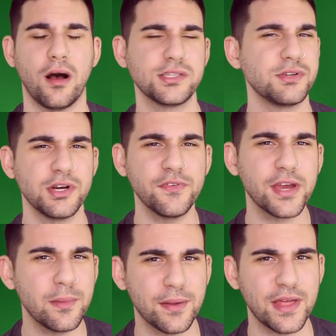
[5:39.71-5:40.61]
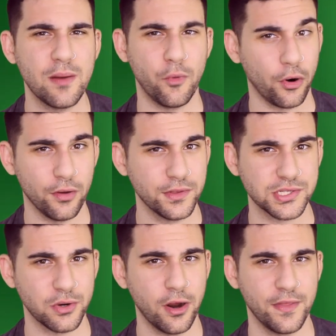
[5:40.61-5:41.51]
Also, don't forget about that moral of the
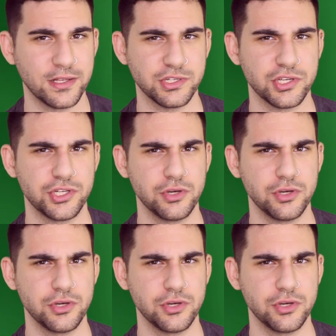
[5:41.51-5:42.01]
story that's just